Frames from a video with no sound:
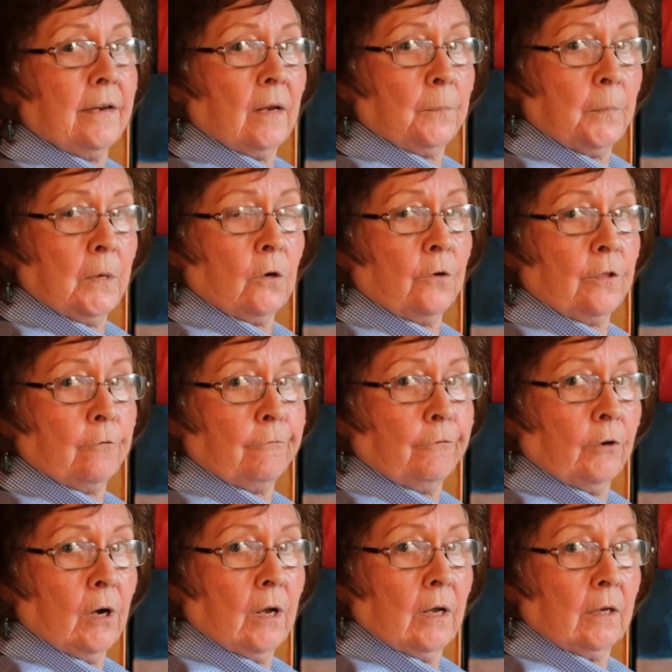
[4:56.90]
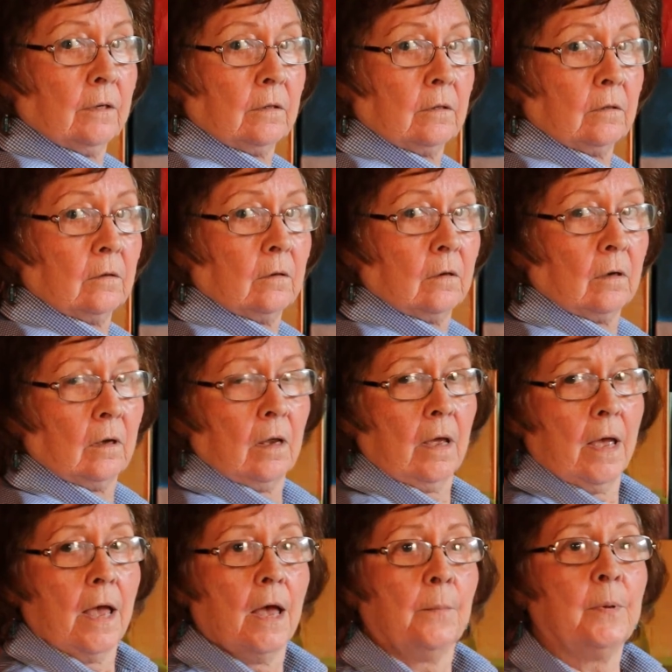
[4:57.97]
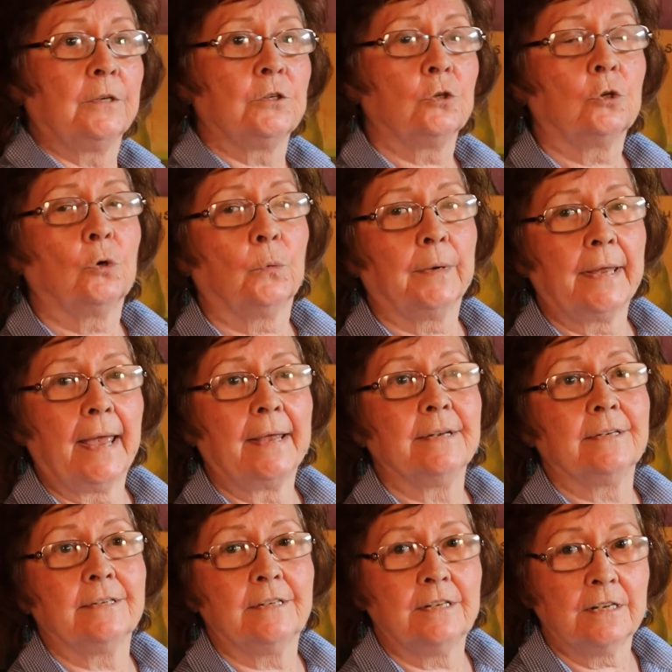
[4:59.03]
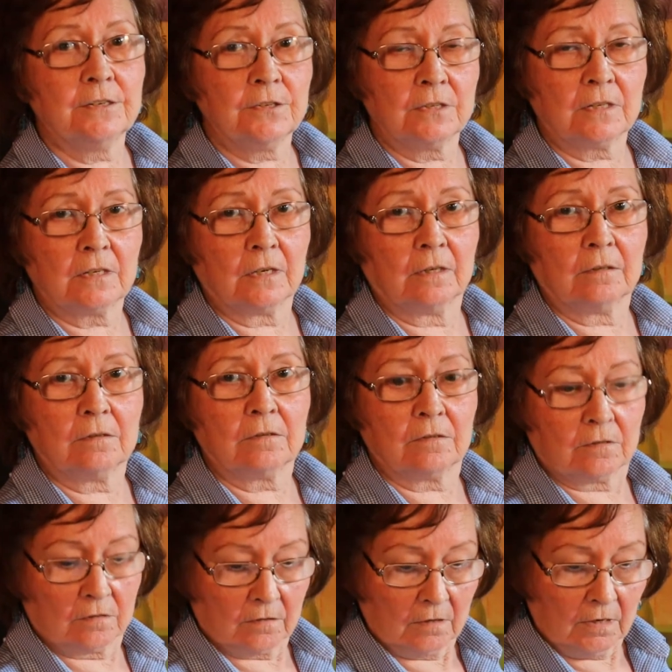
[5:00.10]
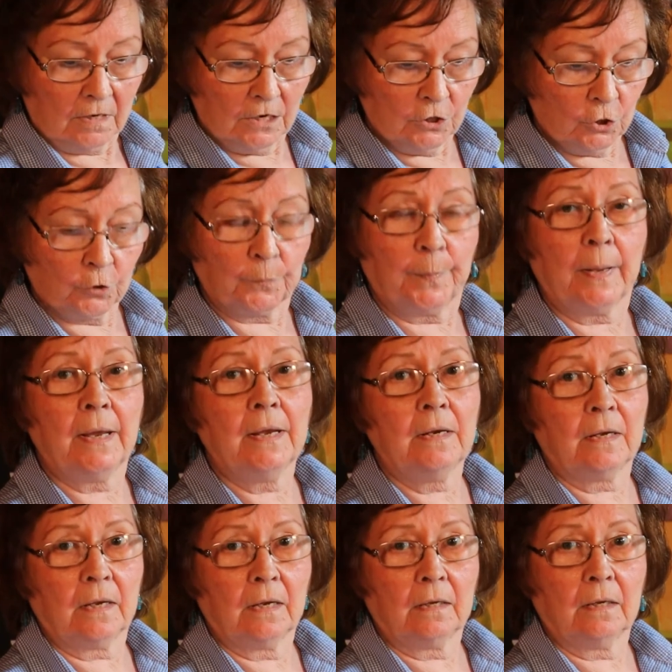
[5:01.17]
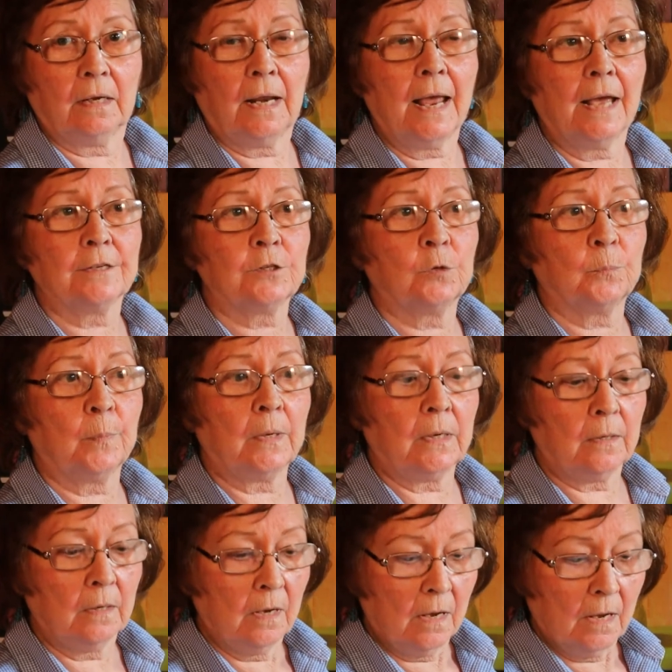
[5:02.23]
up here in the front. But to create distance in your painting, it has to be